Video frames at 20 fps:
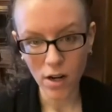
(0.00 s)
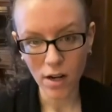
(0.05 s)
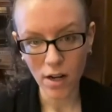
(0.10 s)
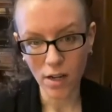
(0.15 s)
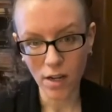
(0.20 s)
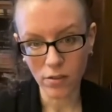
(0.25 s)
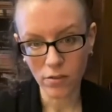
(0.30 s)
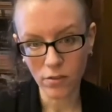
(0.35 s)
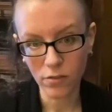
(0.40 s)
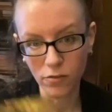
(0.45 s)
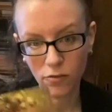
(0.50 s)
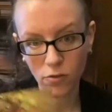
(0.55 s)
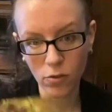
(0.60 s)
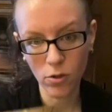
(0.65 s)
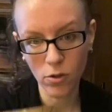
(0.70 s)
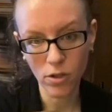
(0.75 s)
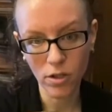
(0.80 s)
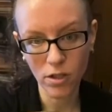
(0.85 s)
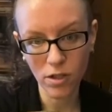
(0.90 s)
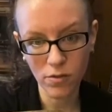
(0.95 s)
out,
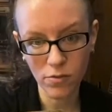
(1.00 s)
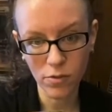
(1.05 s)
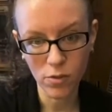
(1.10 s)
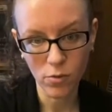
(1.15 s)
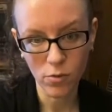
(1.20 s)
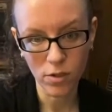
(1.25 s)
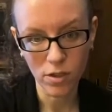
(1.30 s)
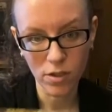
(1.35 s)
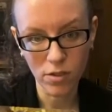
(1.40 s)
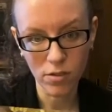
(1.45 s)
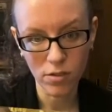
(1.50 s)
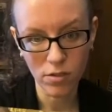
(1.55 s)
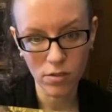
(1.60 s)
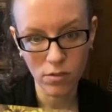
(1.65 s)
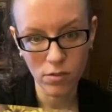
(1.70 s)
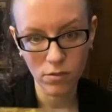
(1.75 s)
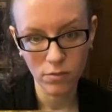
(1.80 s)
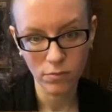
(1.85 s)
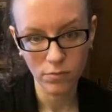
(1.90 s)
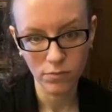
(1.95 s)
Four of Swords.
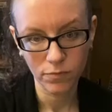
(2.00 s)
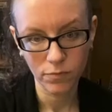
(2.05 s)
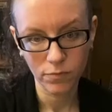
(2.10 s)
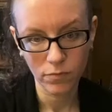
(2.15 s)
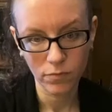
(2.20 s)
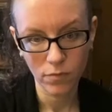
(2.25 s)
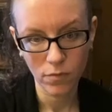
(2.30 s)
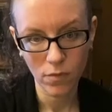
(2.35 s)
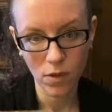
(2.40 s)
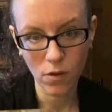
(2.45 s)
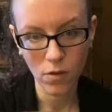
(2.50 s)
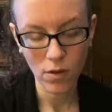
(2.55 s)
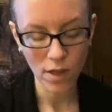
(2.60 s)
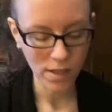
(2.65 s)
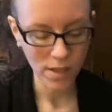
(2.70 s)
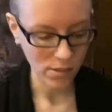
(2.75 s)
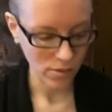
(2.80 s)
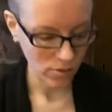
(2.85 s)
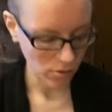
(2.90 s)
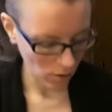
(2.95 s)

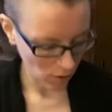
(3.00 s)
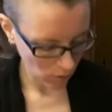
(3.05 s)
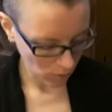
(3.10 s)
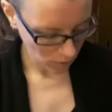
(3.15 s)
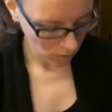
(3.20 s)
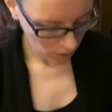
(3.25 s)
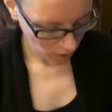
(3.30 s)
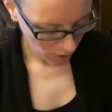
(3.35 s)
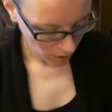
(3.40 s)
Okay, so